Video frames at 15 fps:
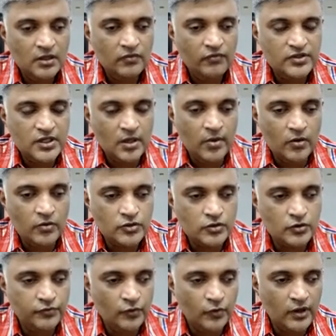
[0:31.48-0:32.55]
which amounts
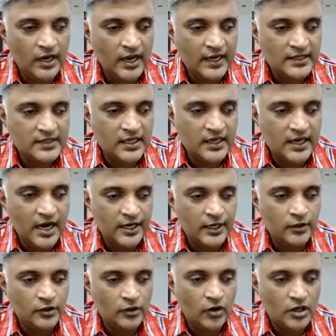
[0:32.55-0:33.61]
to 4 lakhs, and add it
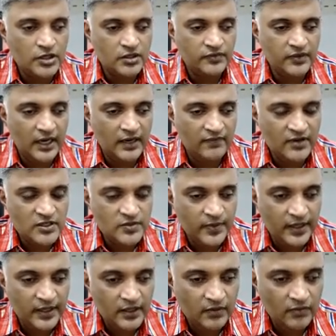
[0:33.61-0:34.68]
to the cost of the
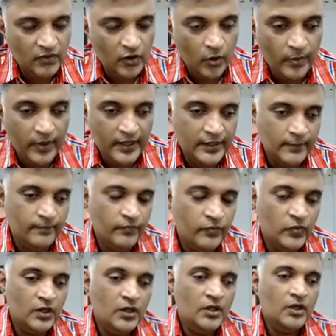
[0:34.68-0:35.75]
investment. Comment.
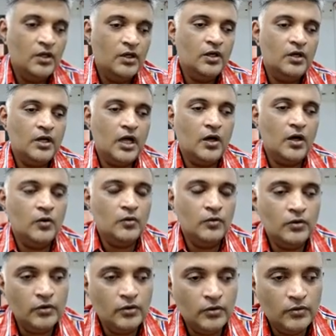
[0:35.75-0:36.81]

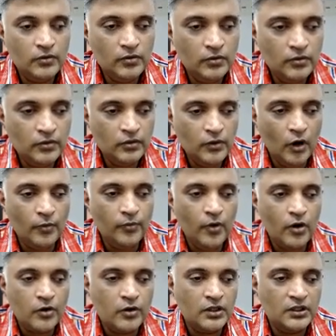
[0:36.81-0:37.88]
Now, you have
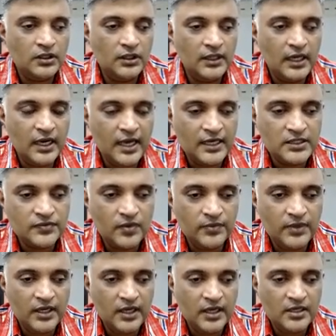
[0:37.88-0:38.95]
borrowed 30 lakhs from
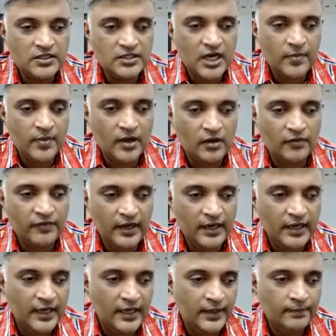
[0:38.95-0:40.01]
the State Bank of
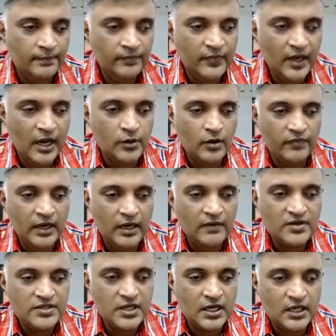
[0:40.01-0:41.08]
India and you have
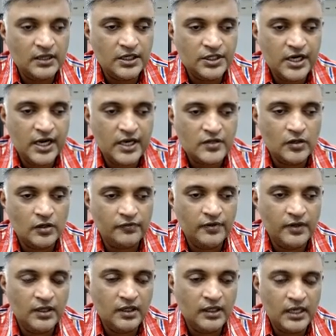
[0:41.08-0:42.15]
invested in the shares of
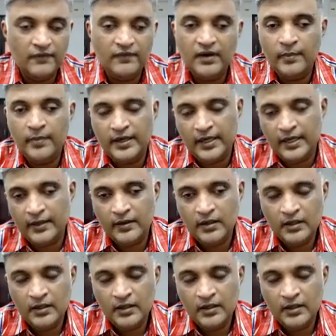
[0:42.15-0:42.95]
Give Limited.